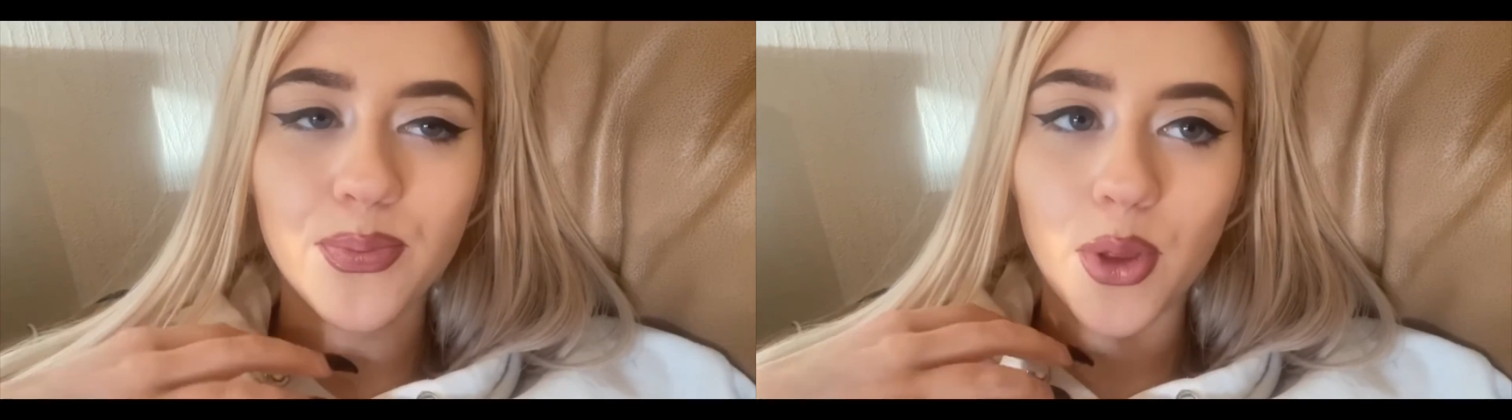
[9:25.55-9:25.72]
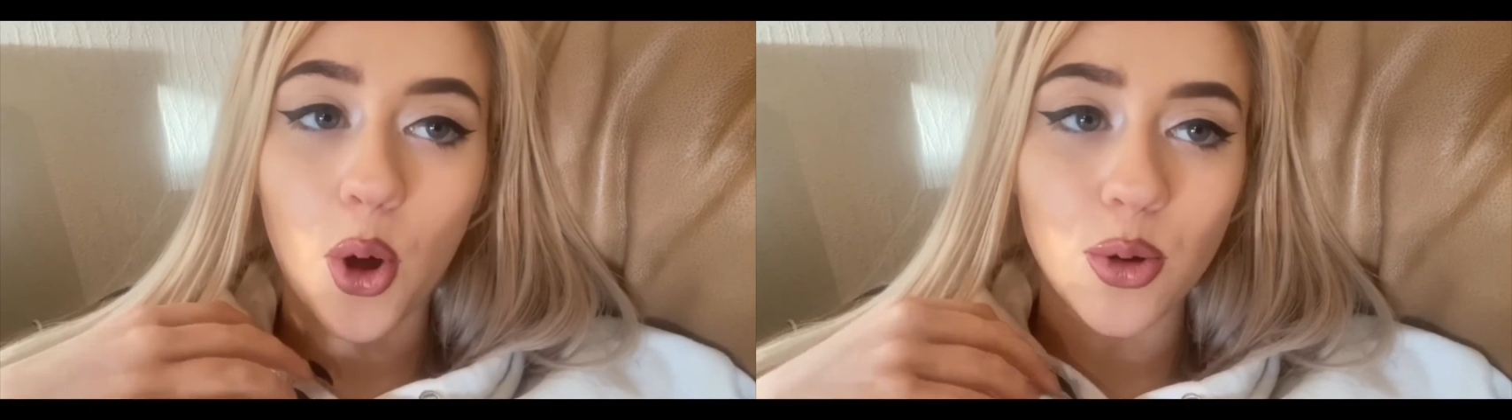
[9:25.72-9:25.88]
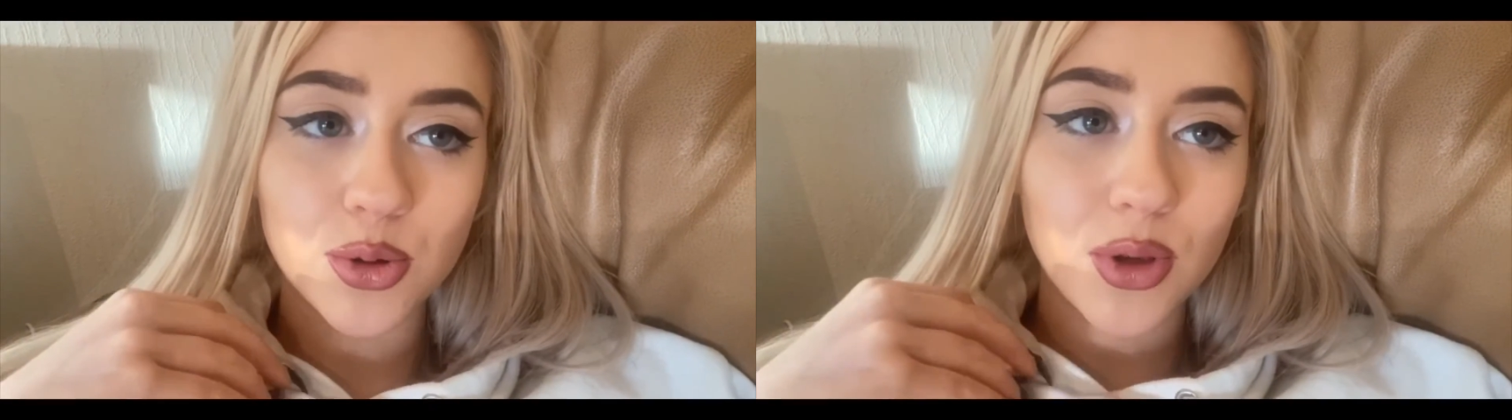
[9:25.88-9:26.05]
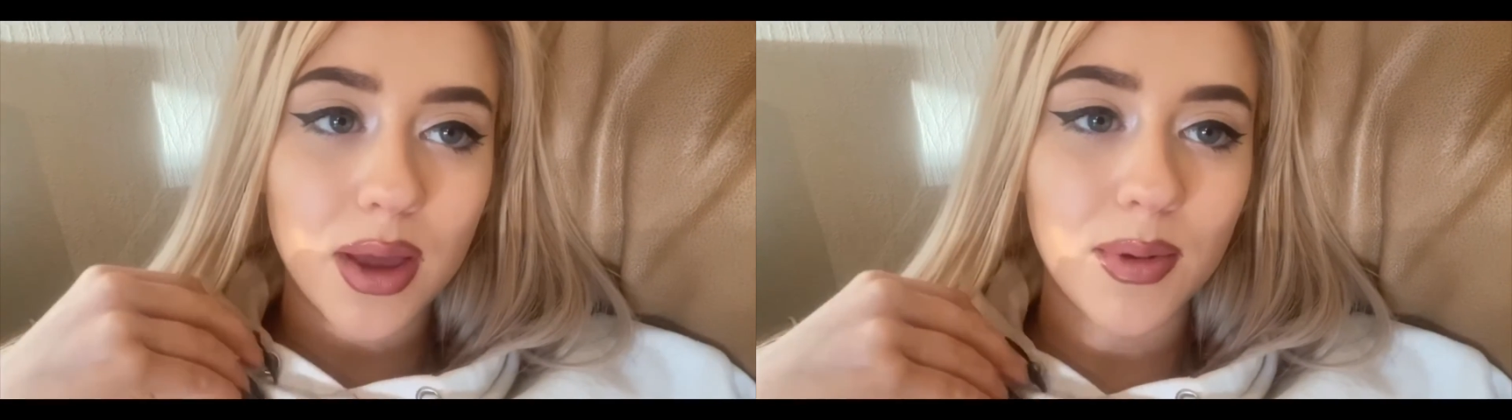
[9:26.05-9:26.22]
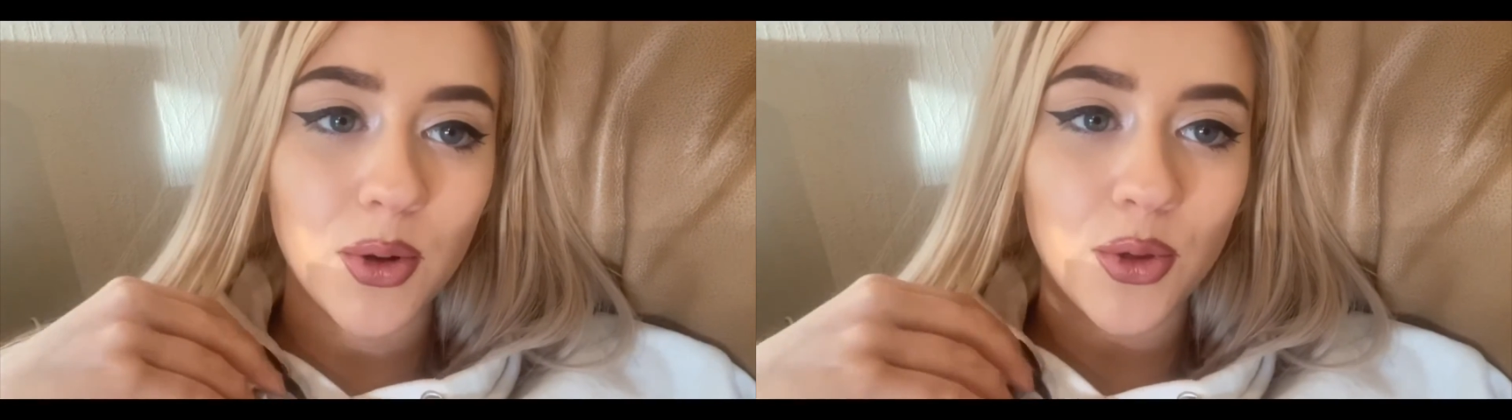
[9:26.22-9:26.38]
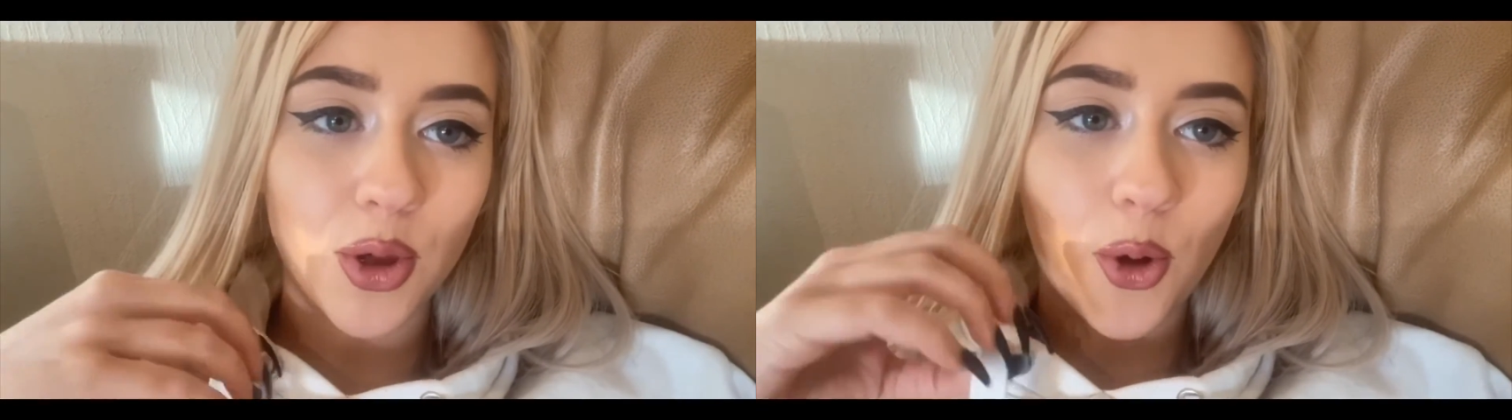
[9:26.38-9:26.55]
also let me know
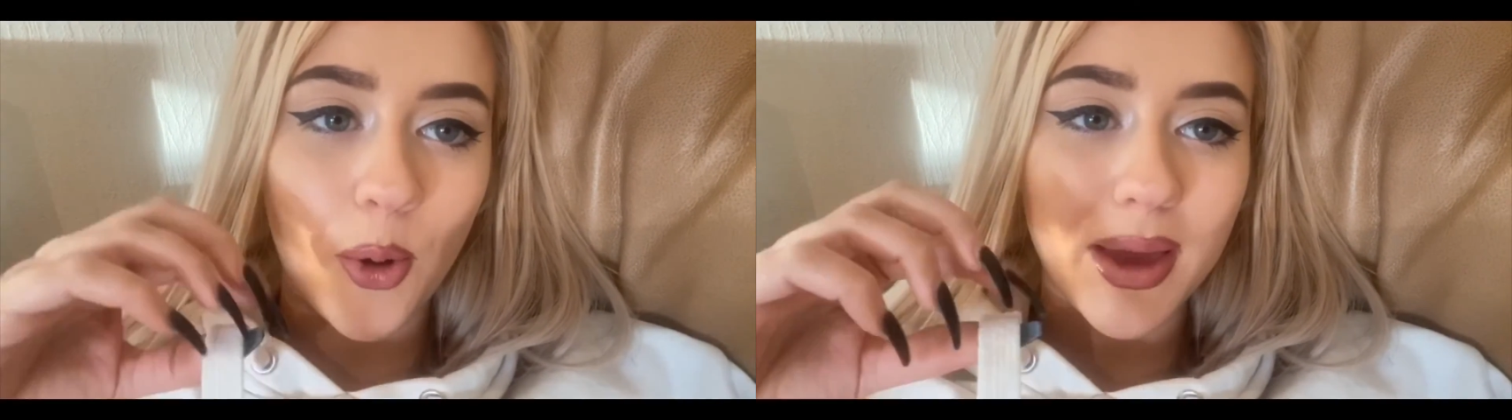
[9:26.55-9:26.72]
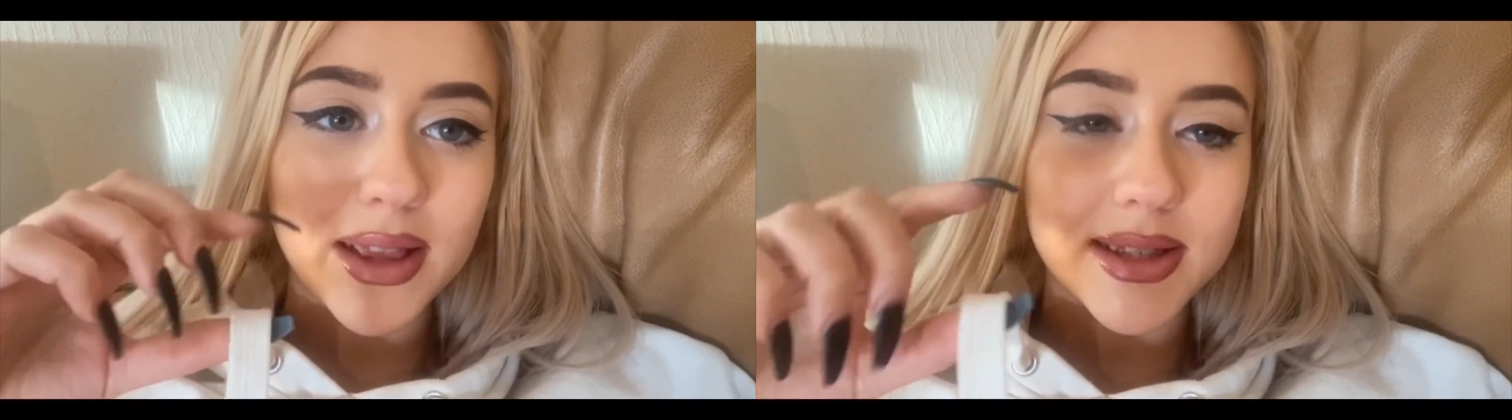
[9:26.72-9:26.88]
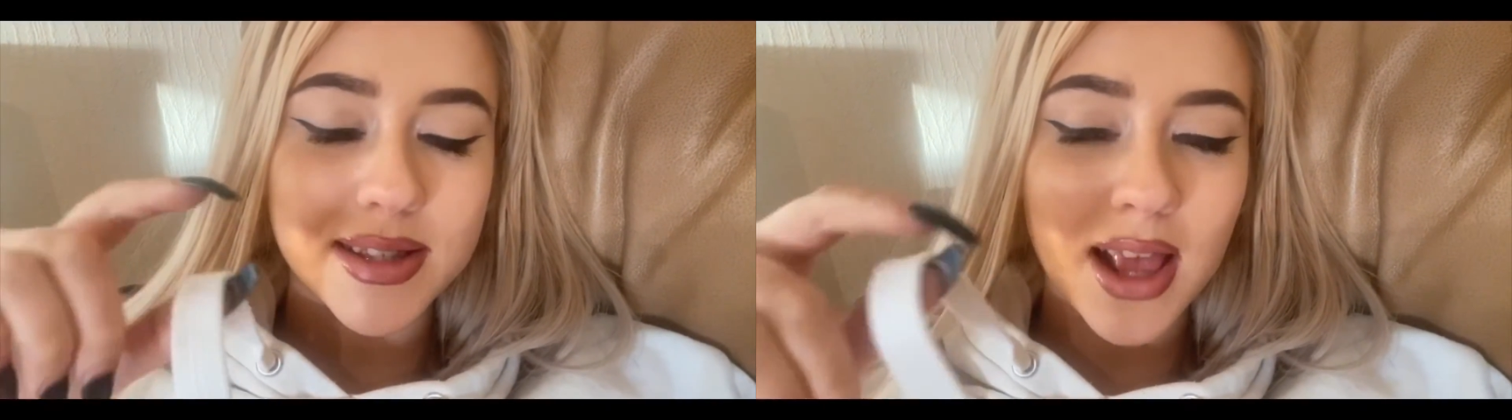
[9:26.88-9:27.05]
in the comments.